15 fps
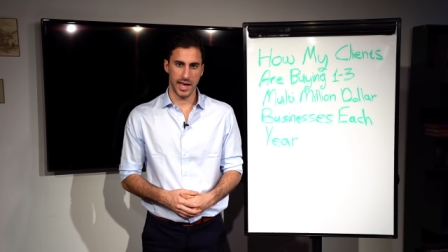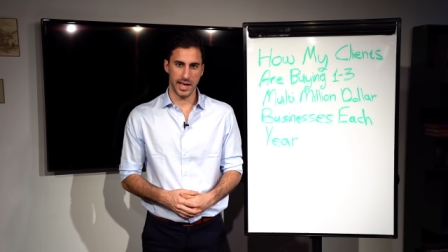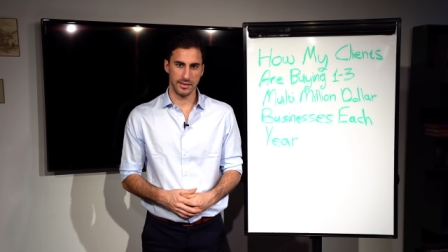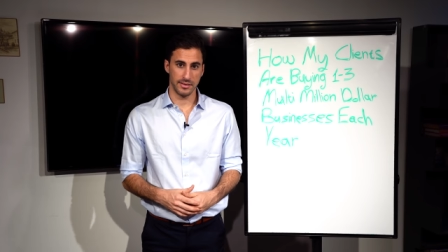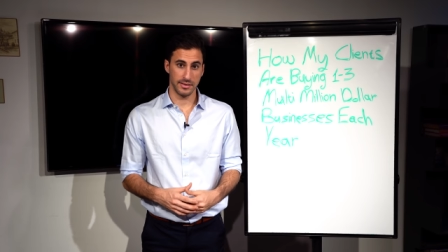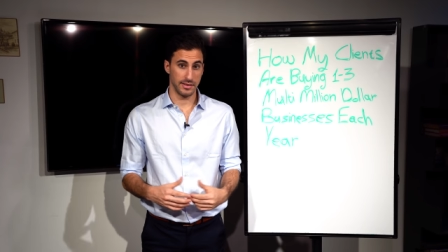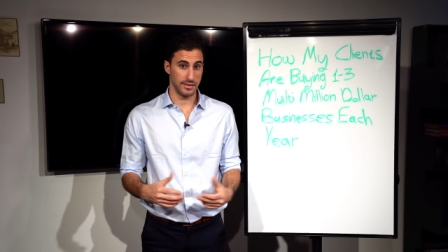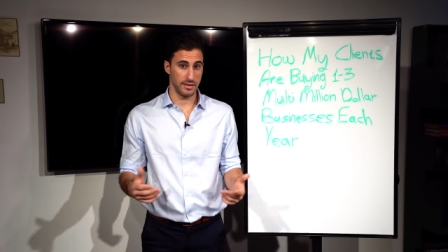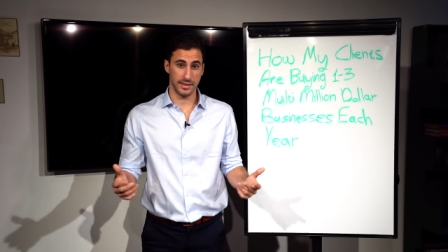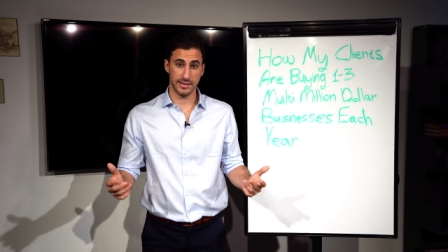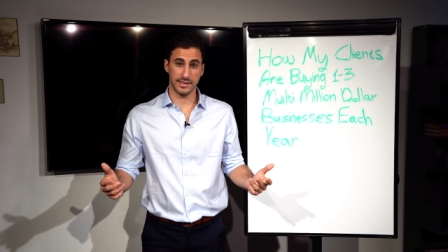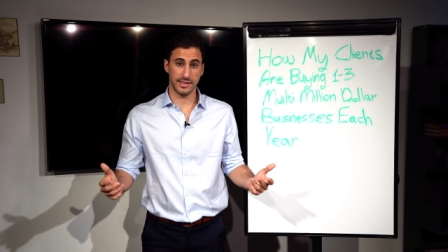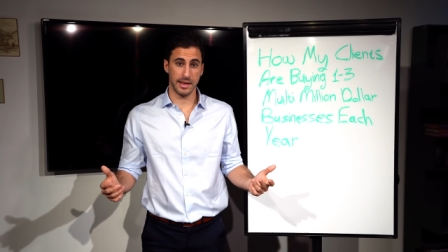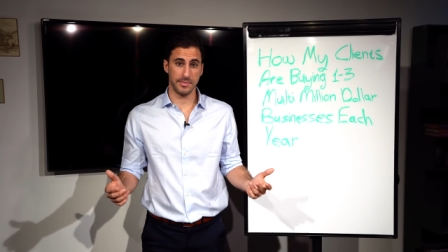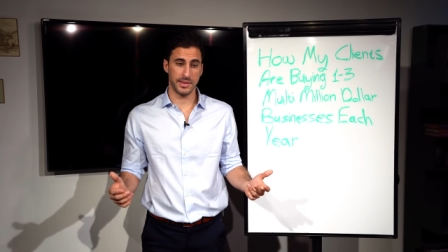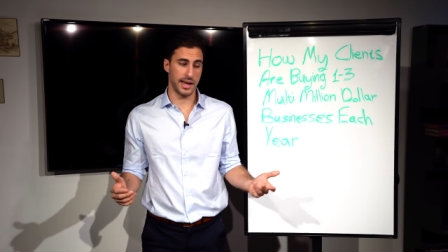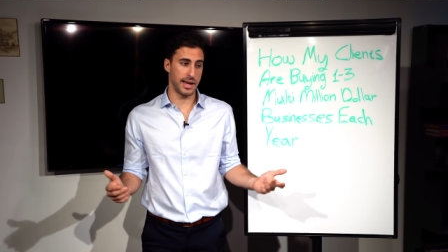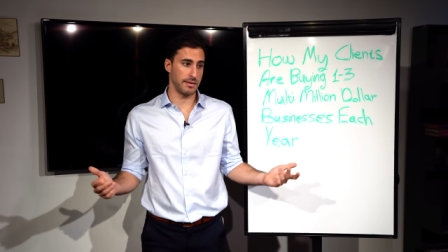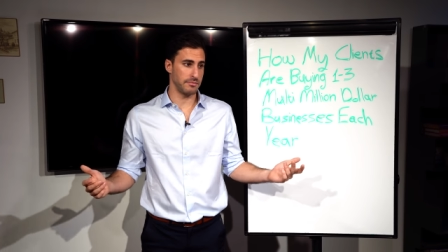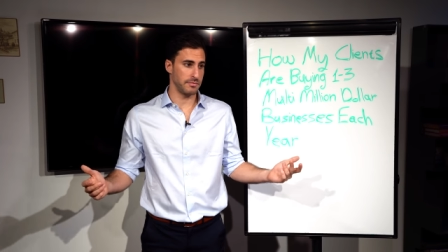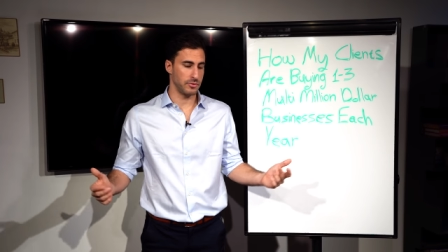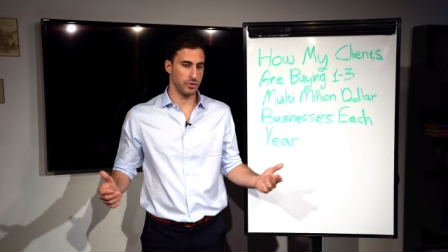And at the same
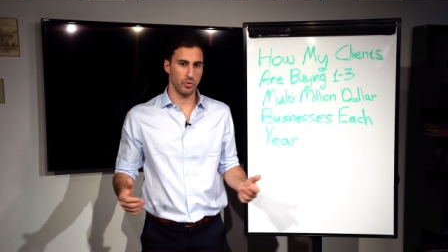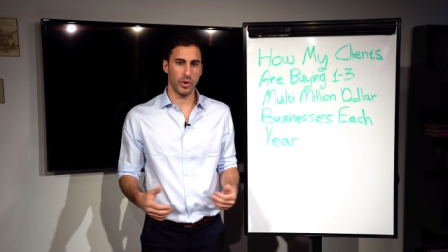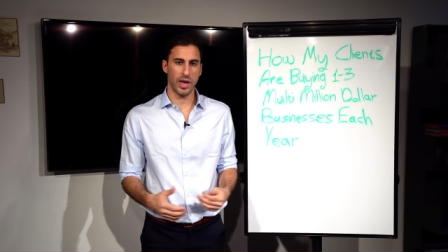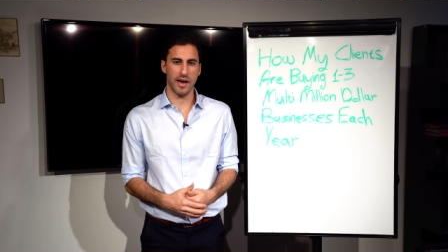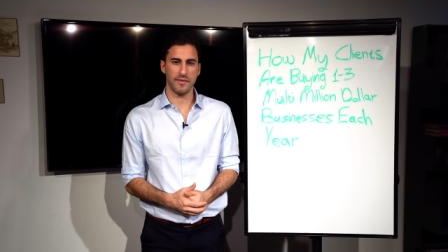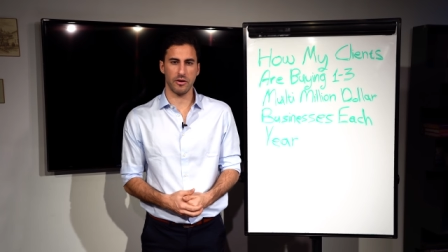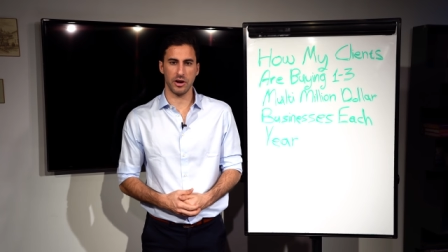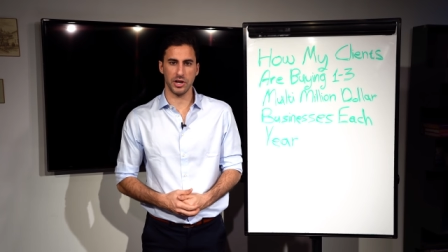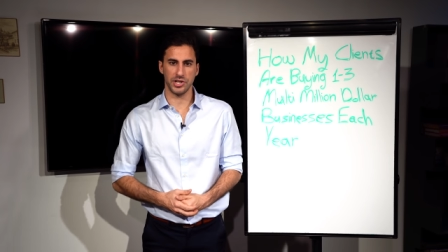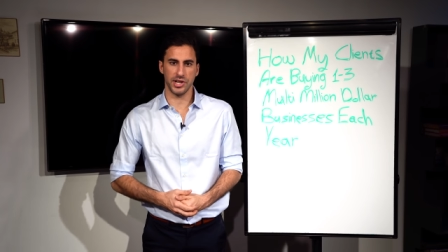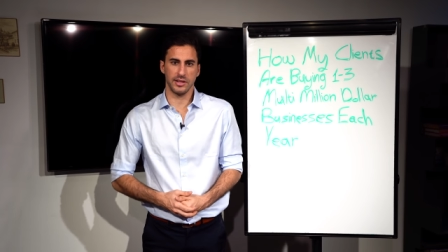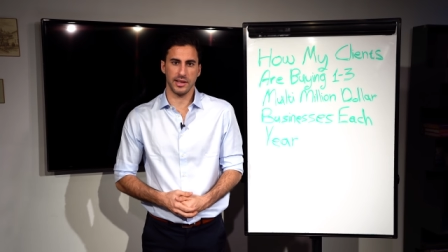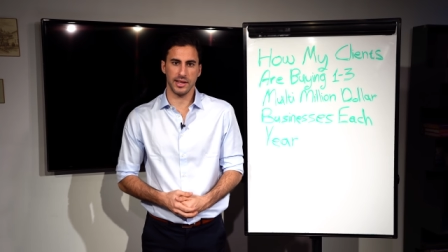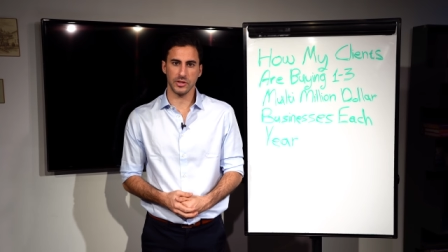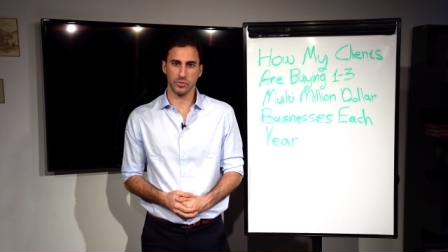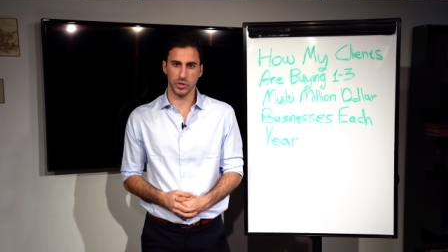time, do we have our agenda?